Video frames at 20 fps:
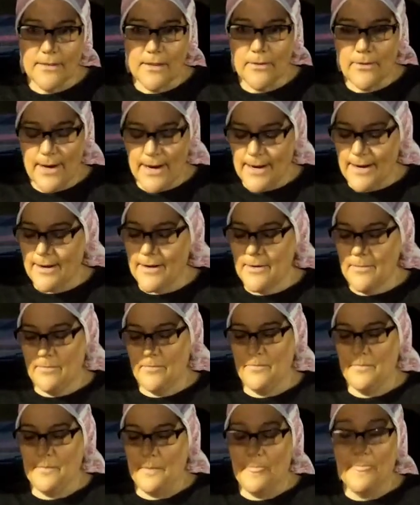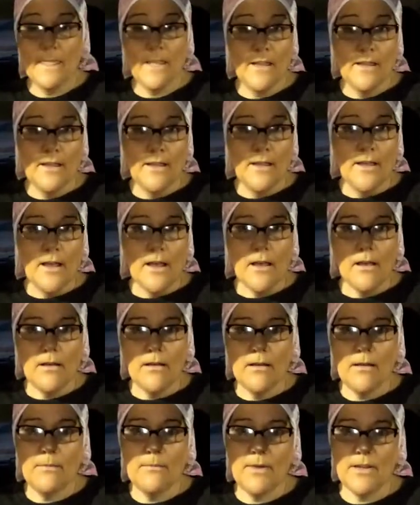Colorado.
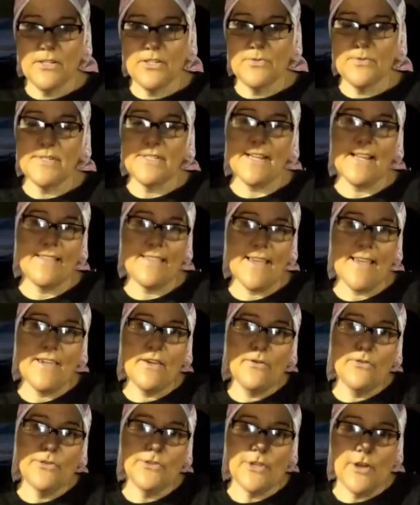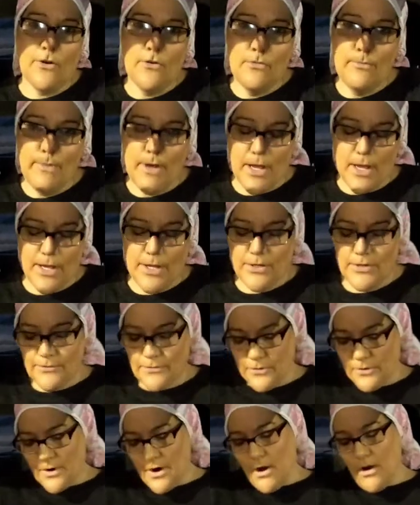I just want to say thank you so much
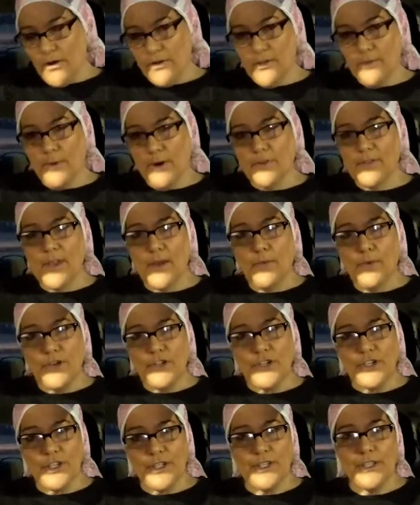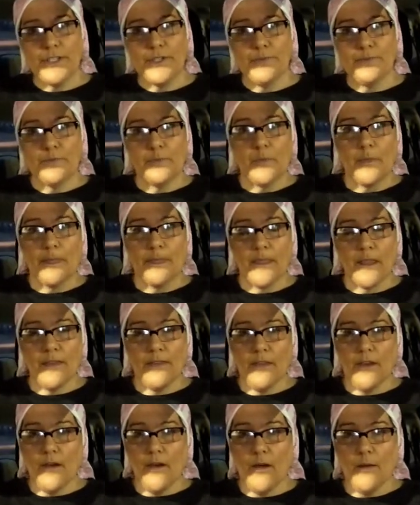for all the birthday wishes
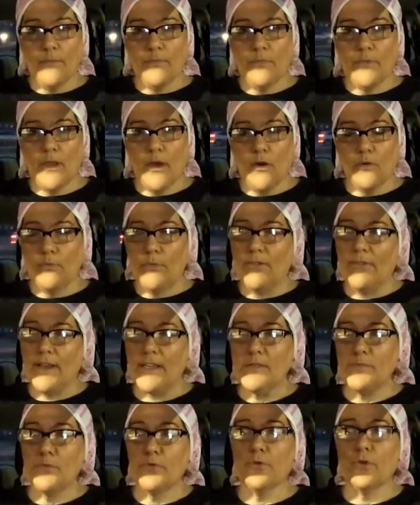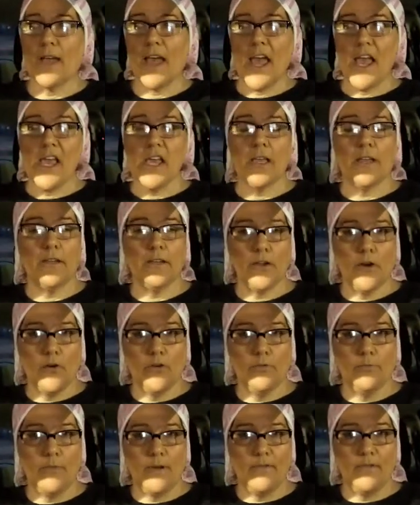on my Facebook and
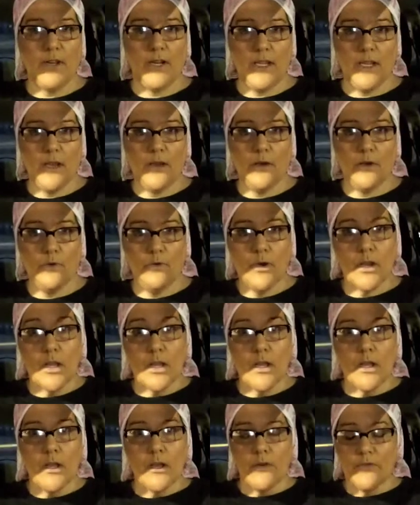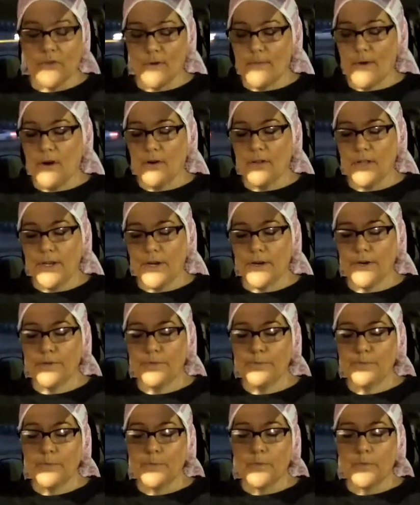on my video from earlier.